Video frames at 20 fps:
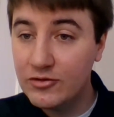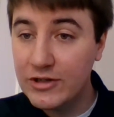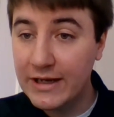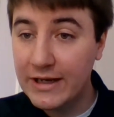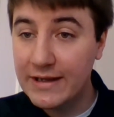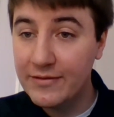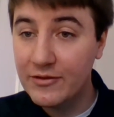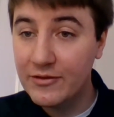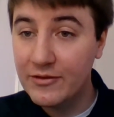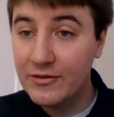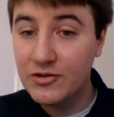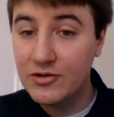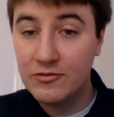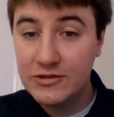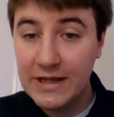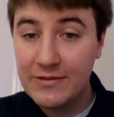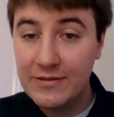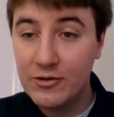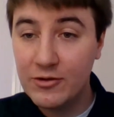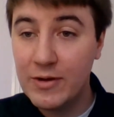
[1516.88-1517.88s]
Checking
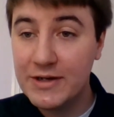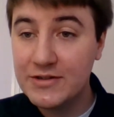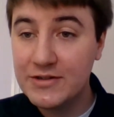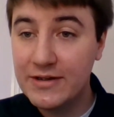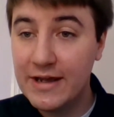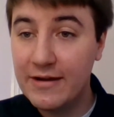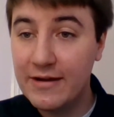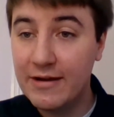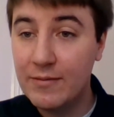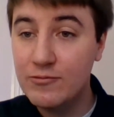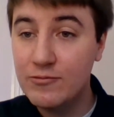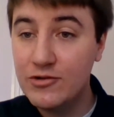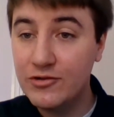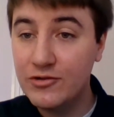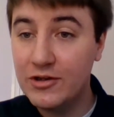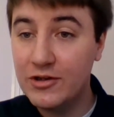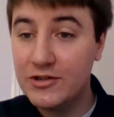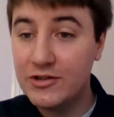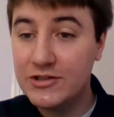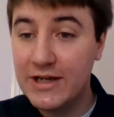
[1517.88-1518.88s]
so I've checked the questionnaire. I'm
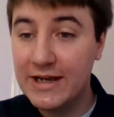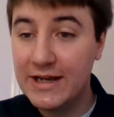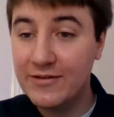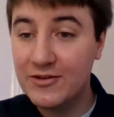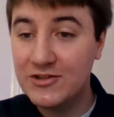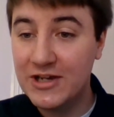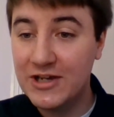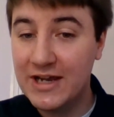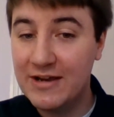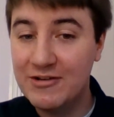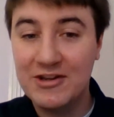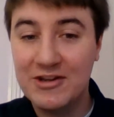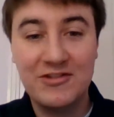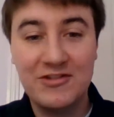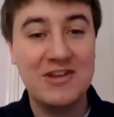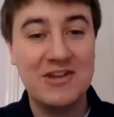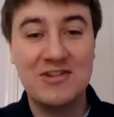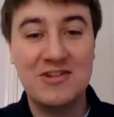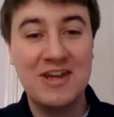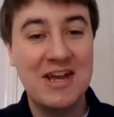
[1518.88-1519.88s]
just going to check the chat area. You
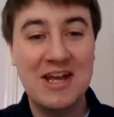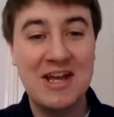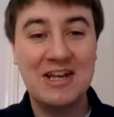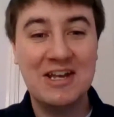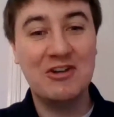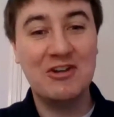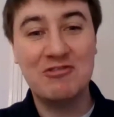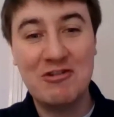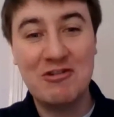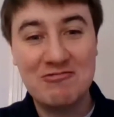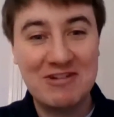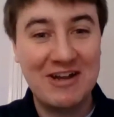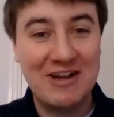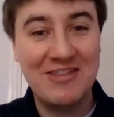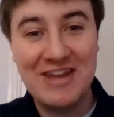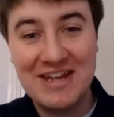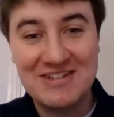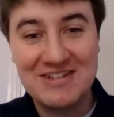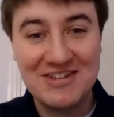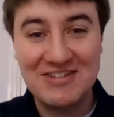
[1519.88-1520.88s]
can see it's a little rough
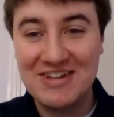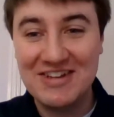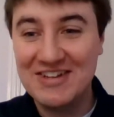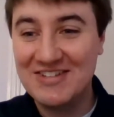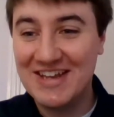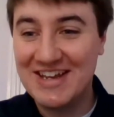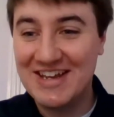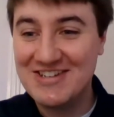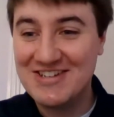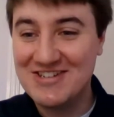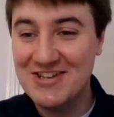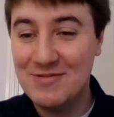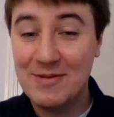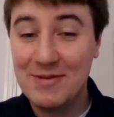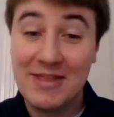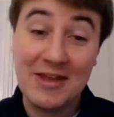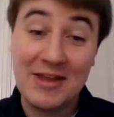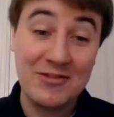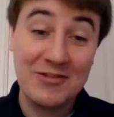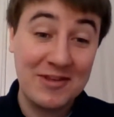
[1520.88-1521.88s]
around the edges, these sessions,
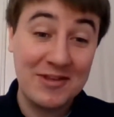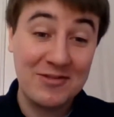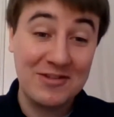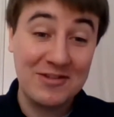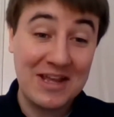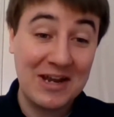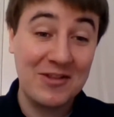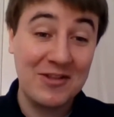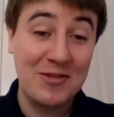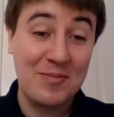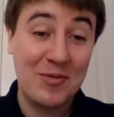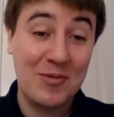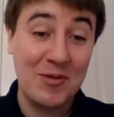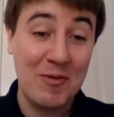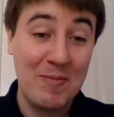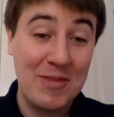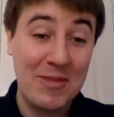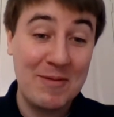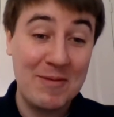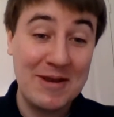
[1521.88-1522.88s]
but that's kind of the
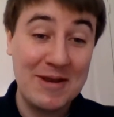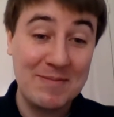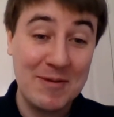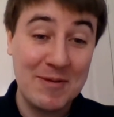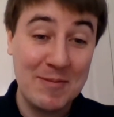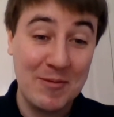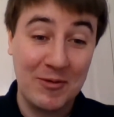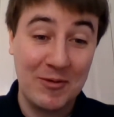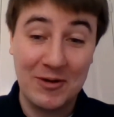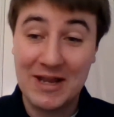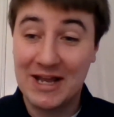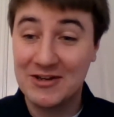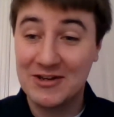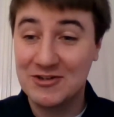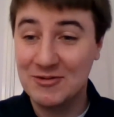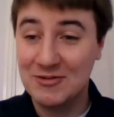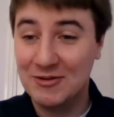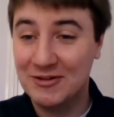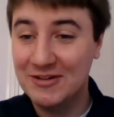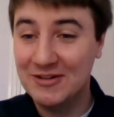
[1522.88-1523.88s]
point. They're meant to be more
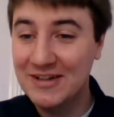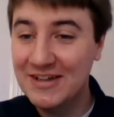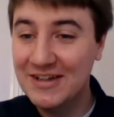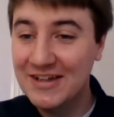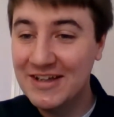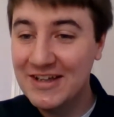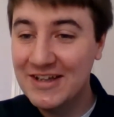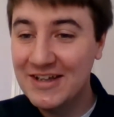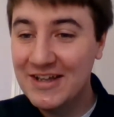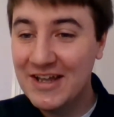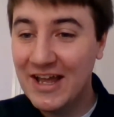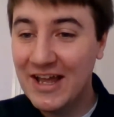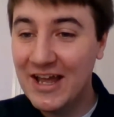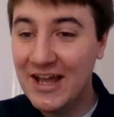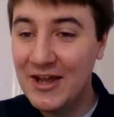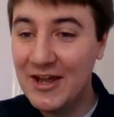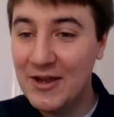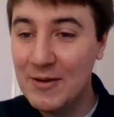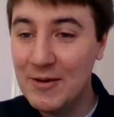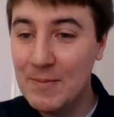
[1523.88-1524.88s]
casual,
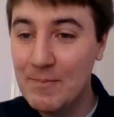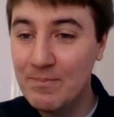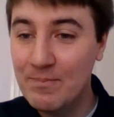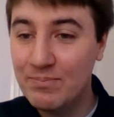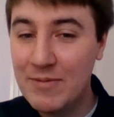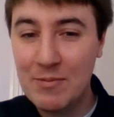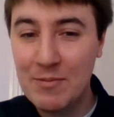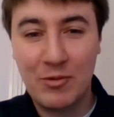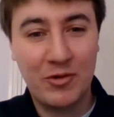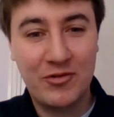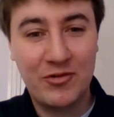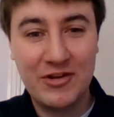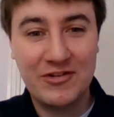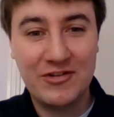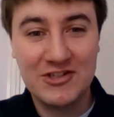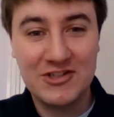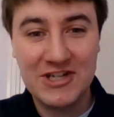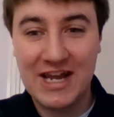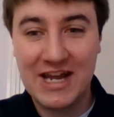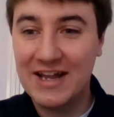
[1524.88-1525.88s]
bit more sit
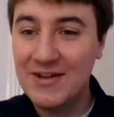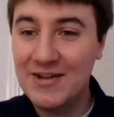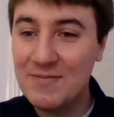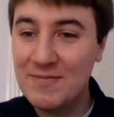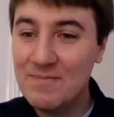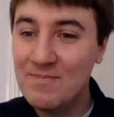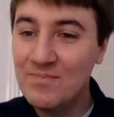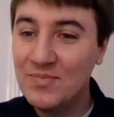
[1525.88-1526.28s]
and chat.